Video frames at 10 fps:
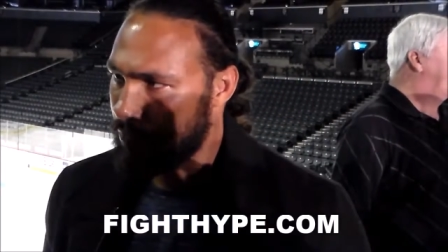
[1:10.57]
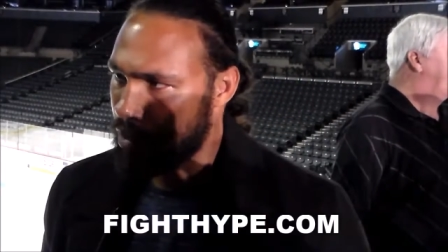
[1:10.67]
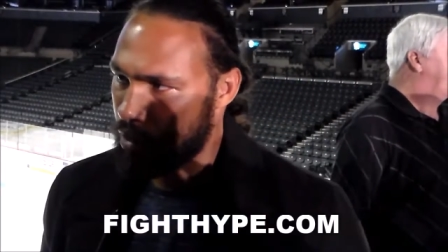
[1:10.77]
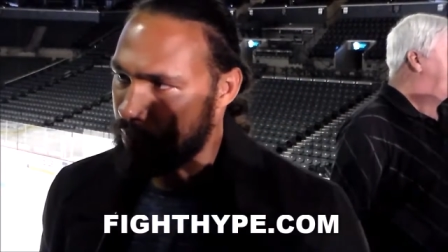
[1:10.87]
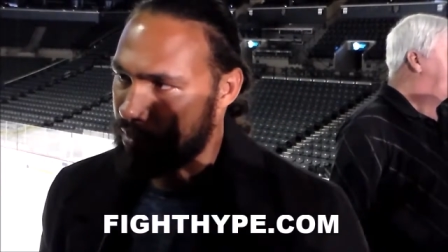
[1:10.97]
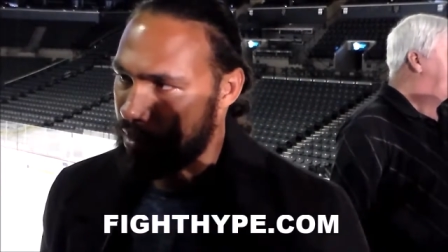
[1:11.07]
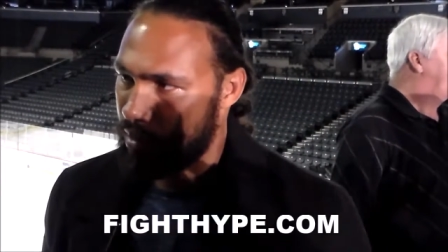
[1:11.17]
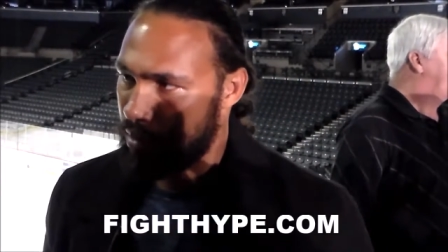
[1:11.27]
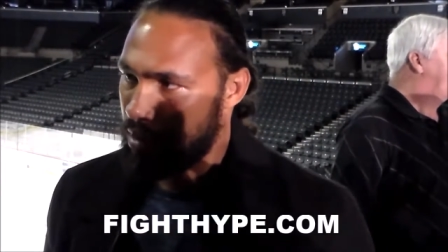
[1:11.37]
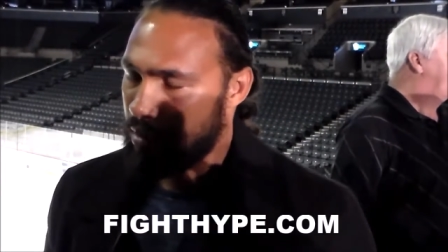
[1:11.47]
You know what I'm
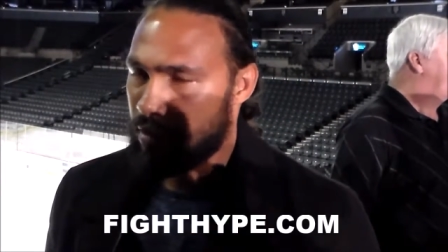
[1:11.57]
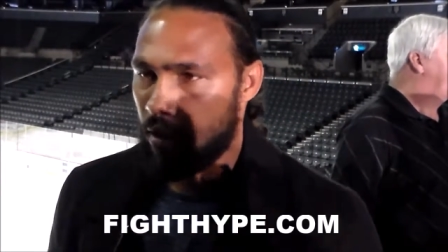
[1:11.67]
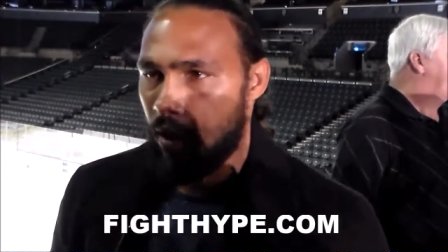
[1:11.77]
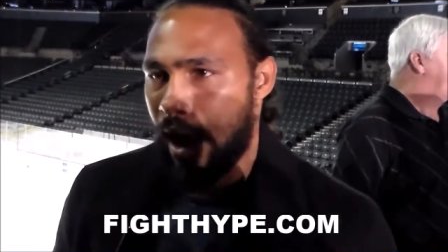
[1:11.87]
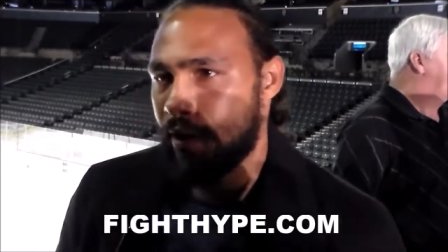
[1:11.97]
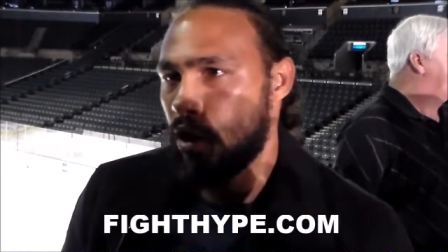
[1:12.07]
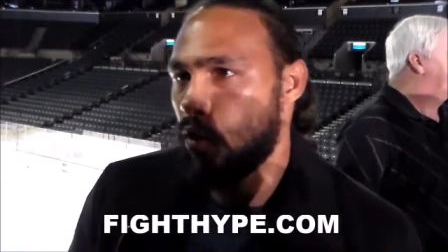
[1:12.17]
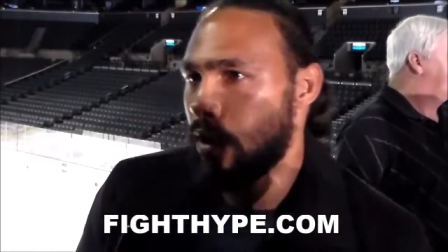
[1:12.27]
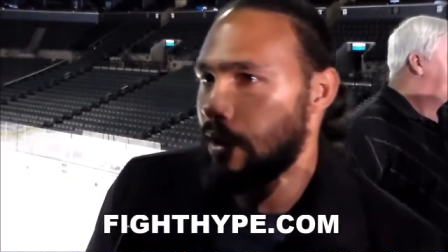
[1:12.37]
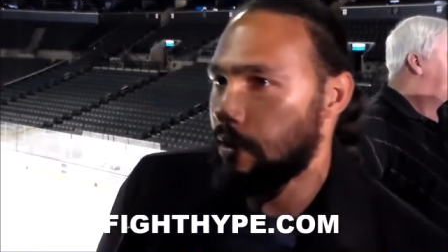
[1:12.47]
saying? So I
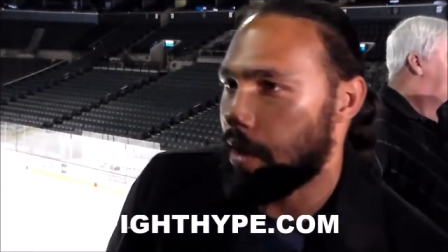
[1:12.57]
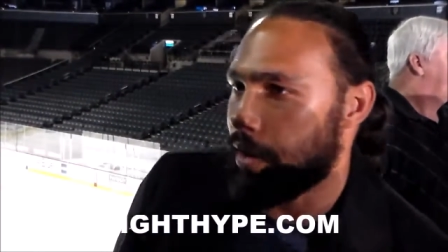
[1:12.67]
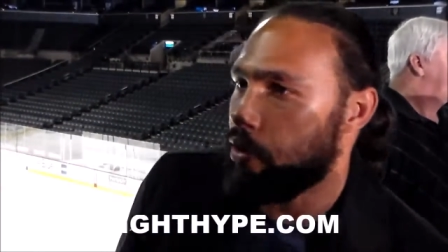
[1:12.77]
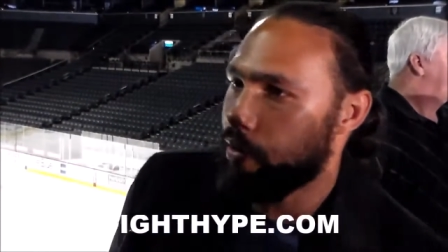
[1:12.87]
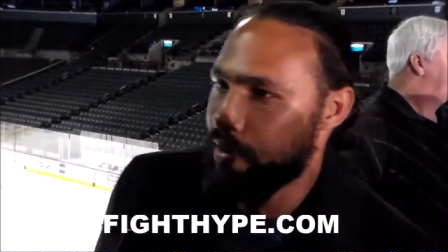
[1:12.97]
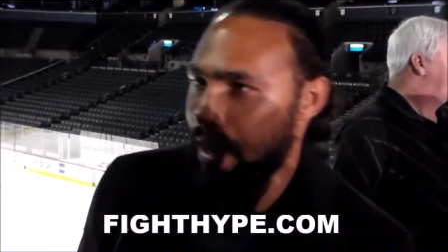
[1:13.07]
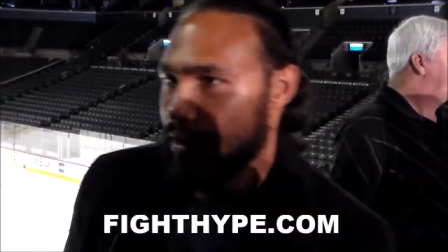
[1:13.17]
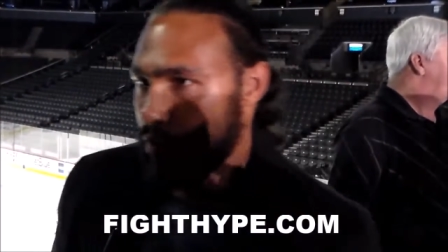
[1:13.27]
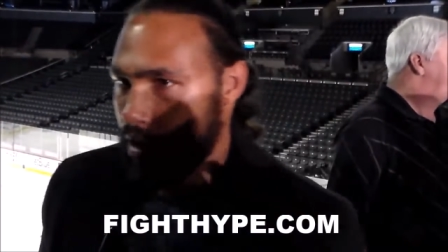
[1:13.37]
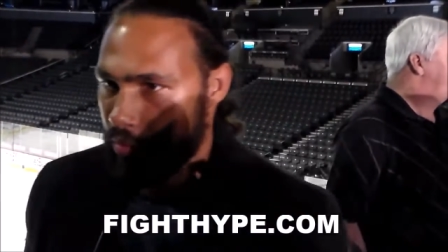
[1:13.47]
know
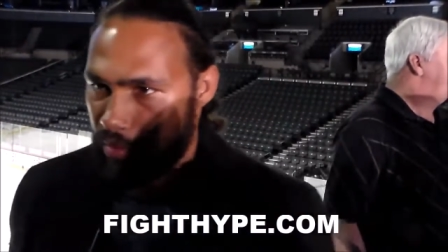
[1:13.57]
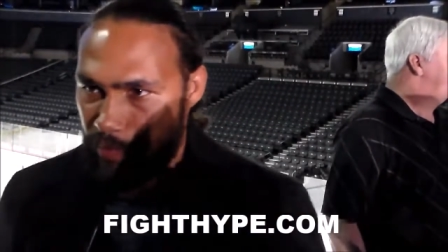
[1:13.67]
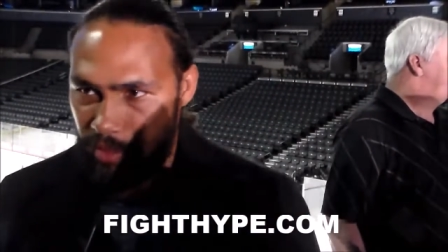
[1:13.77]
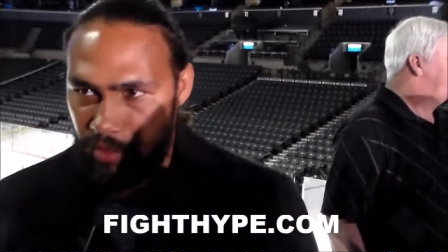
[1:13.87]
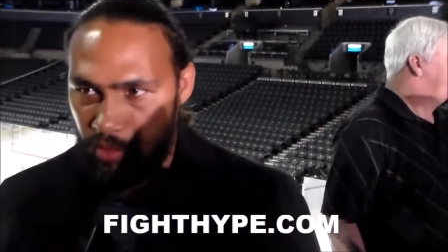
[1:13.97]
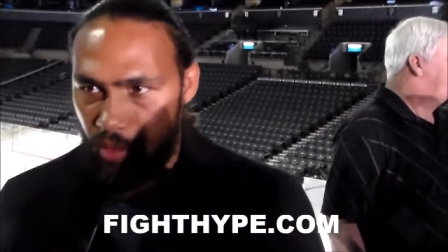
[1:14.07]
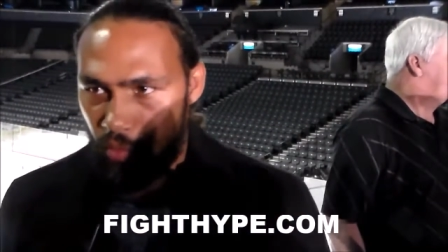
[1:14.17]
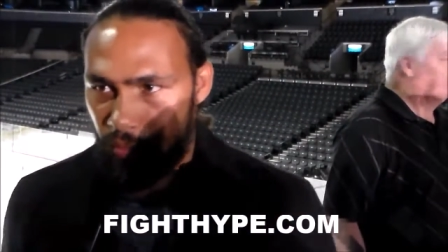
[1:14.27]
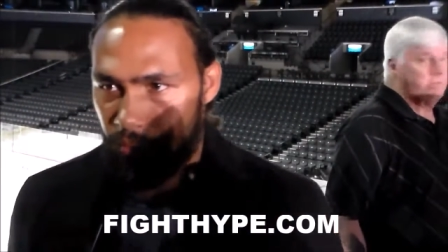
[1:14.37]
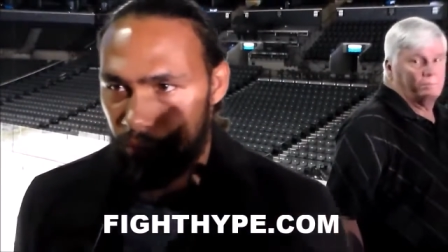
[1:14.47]
exactly what Errol Spence is going